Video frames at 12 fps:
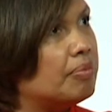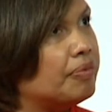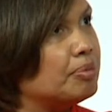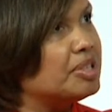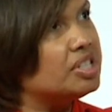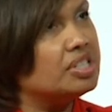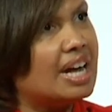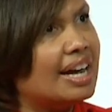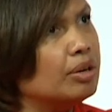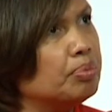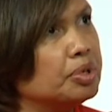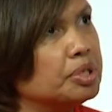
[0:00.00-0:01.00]
From a
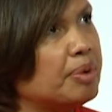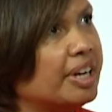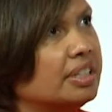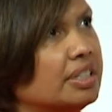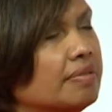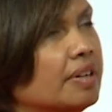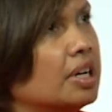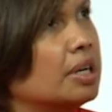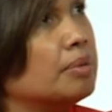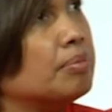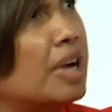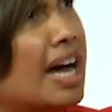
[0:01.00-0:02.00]
style perspective,
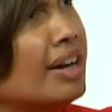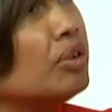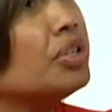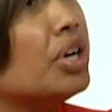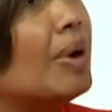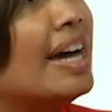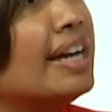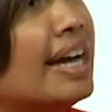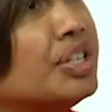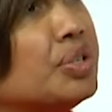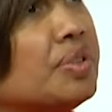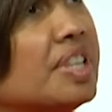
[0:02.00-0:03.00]
I don't know.
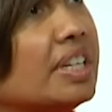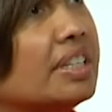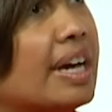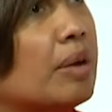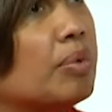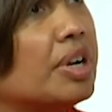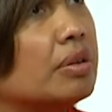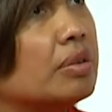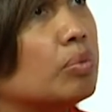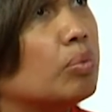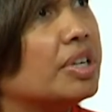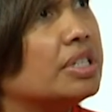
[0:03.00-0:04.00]
I do think that
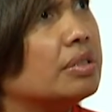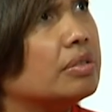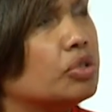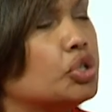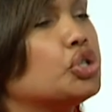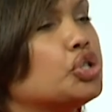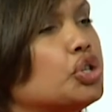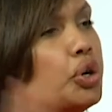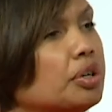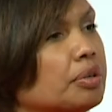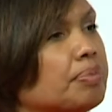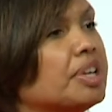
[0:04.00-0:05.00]
when
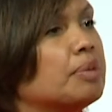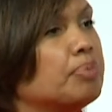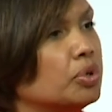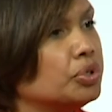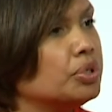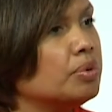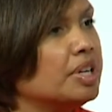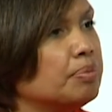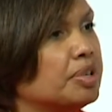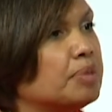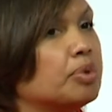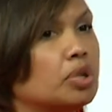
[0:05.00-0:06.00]
certain people do
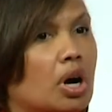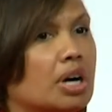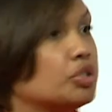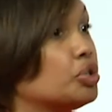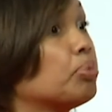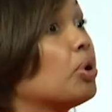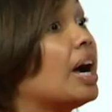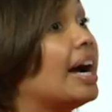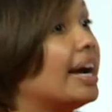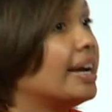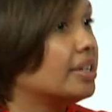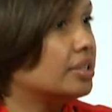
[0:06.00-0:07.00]
it, people are
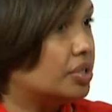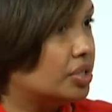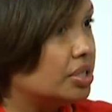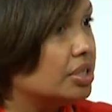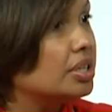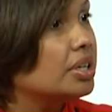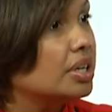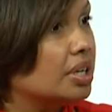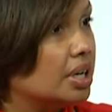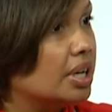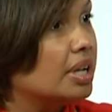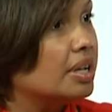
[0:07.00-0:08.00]
surprised
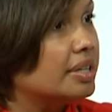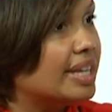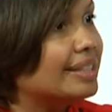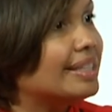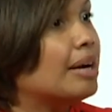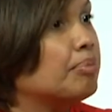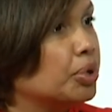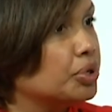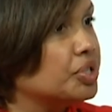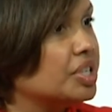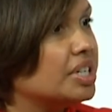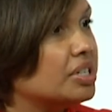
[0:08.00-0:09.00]
that that
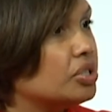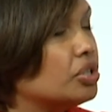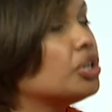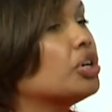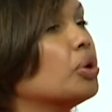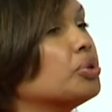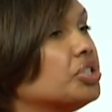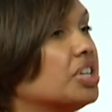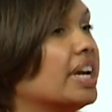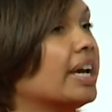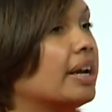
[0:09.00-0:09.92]
person is negotiating